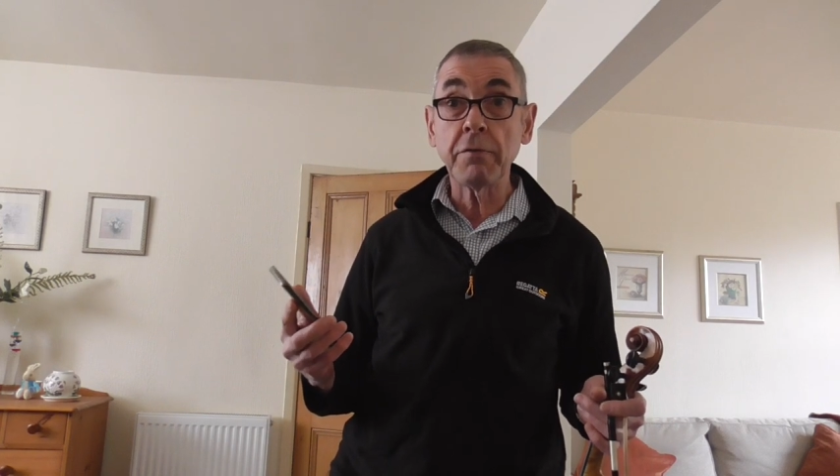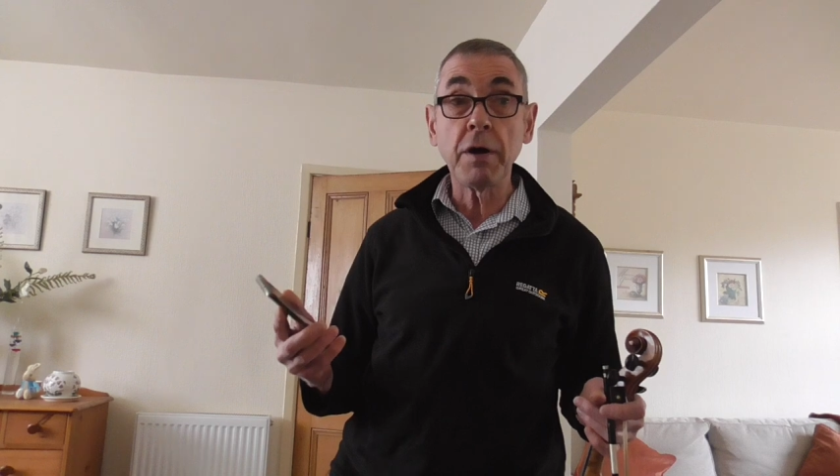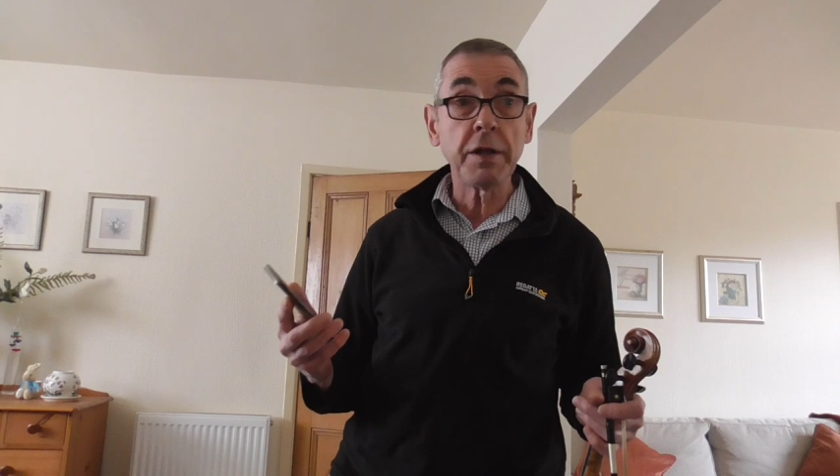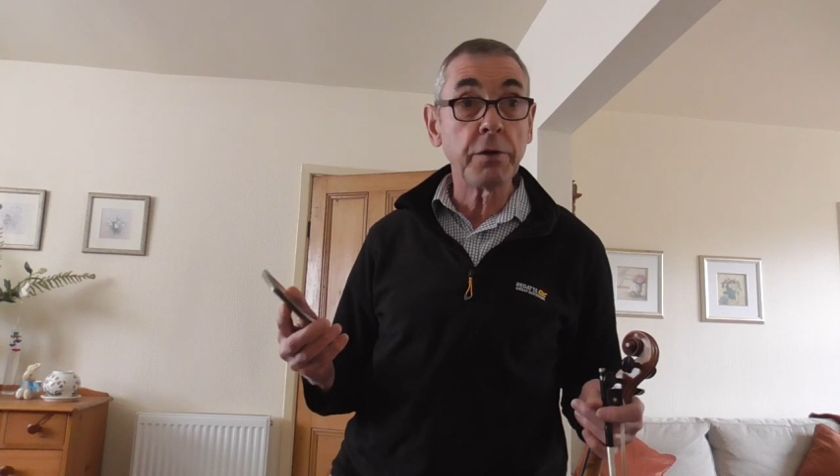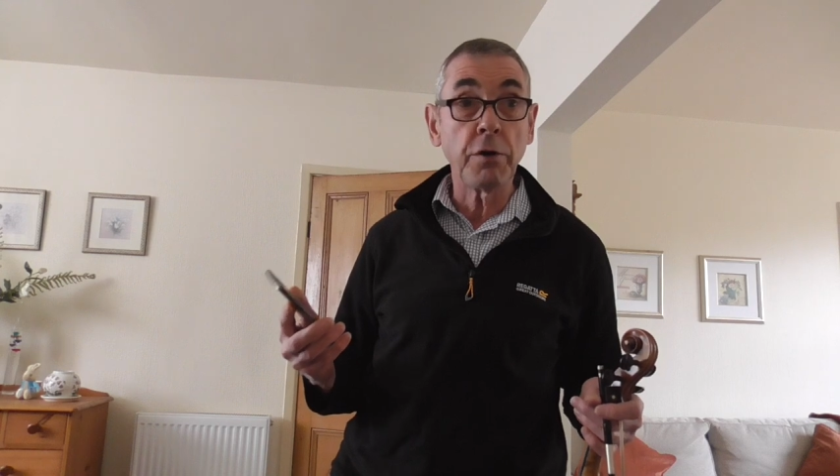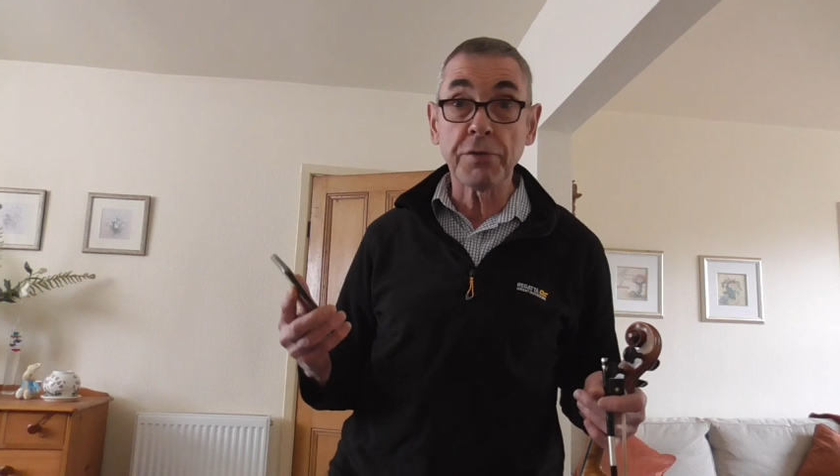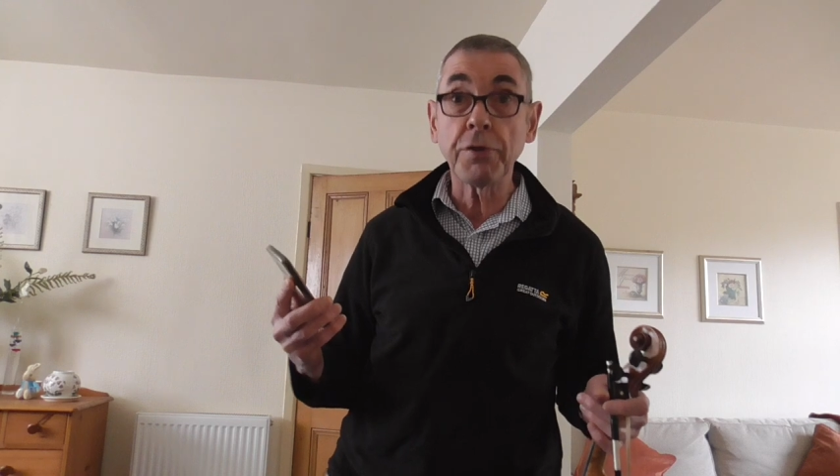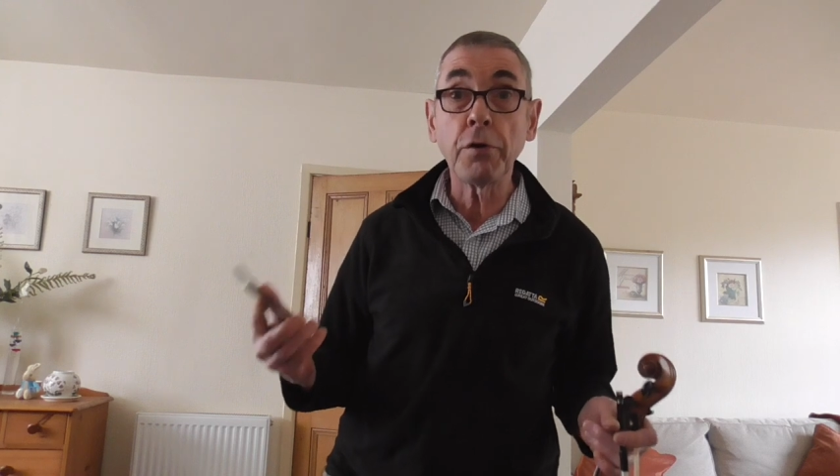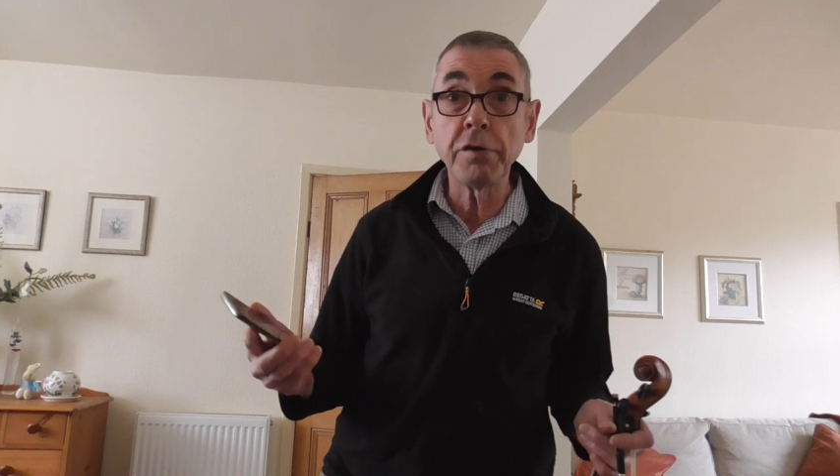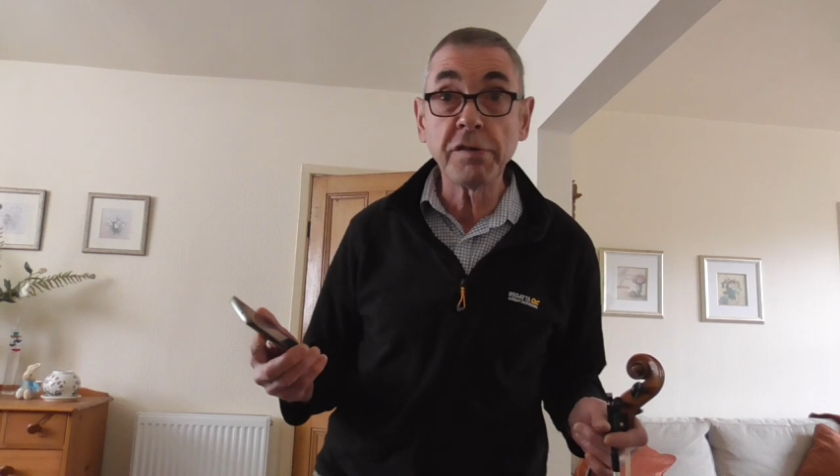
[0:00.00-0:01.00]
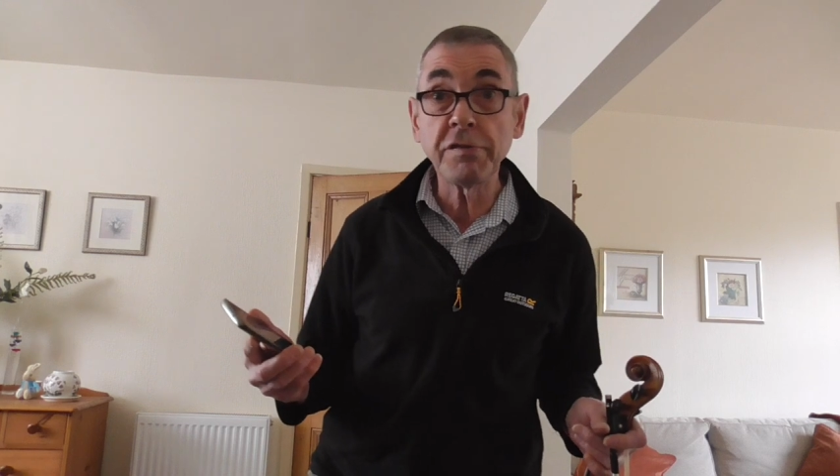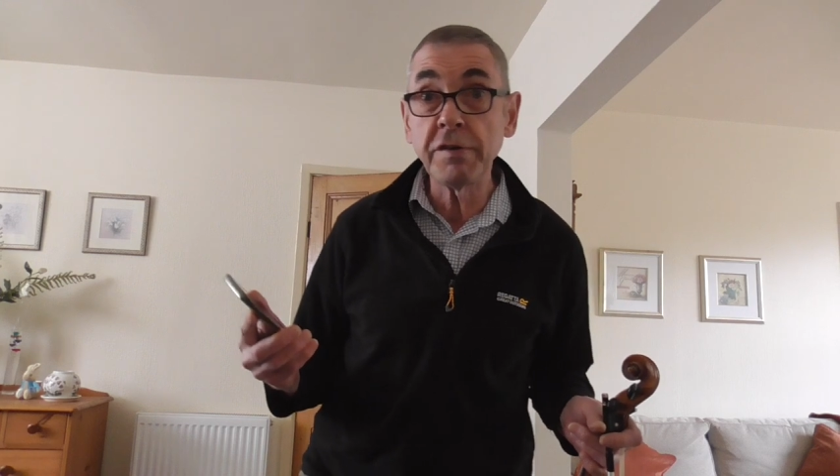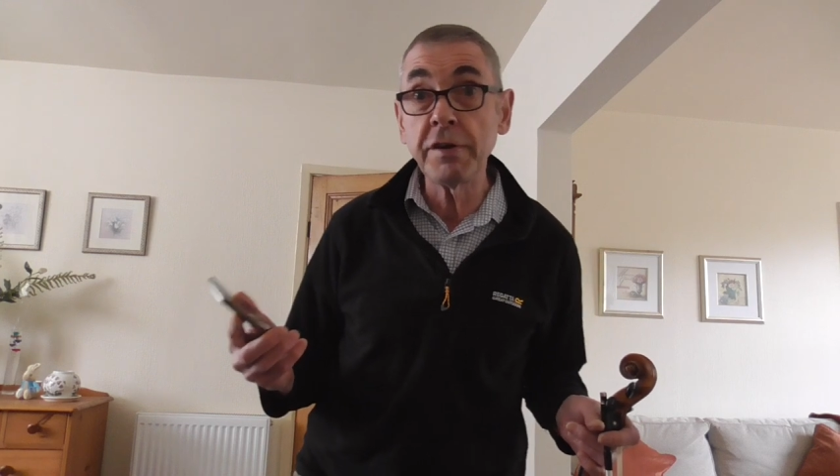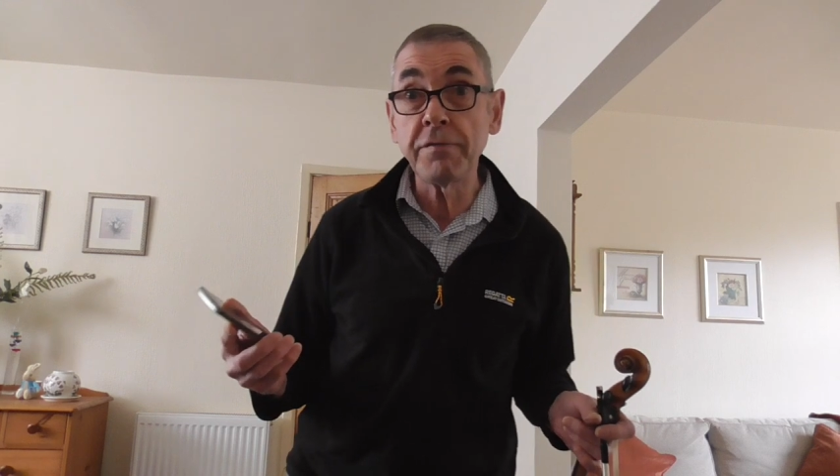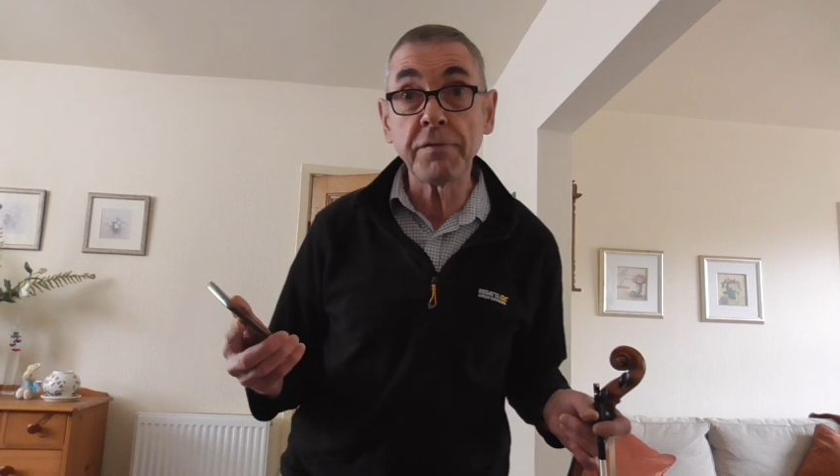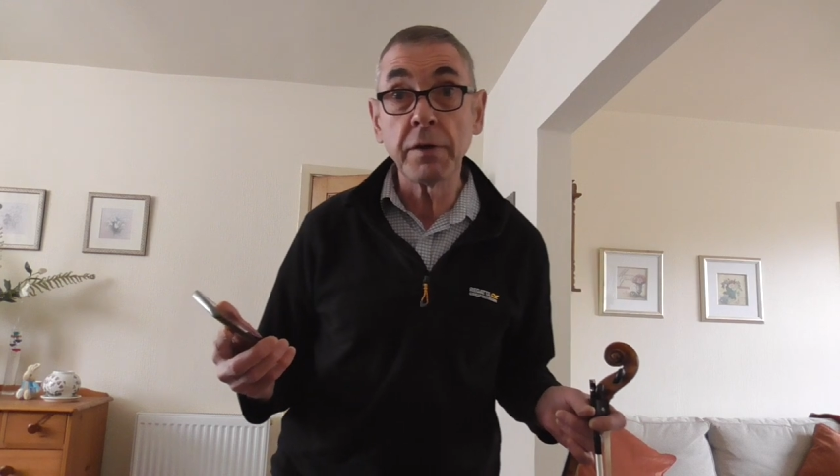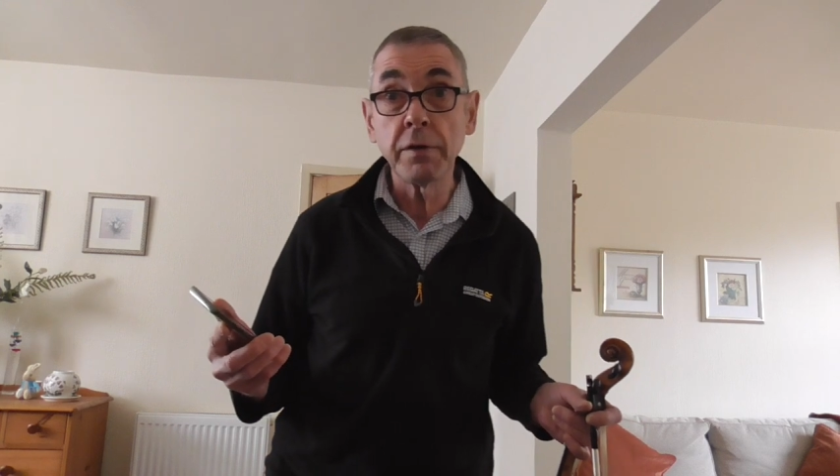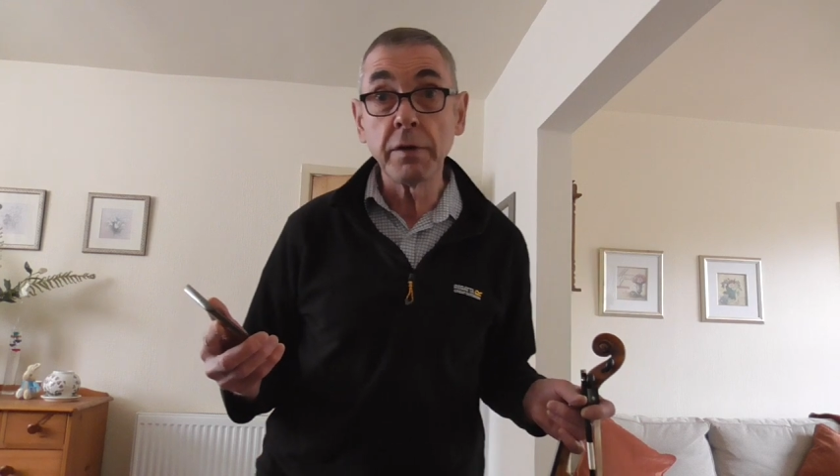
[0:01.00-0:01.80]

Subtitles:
quite authoritative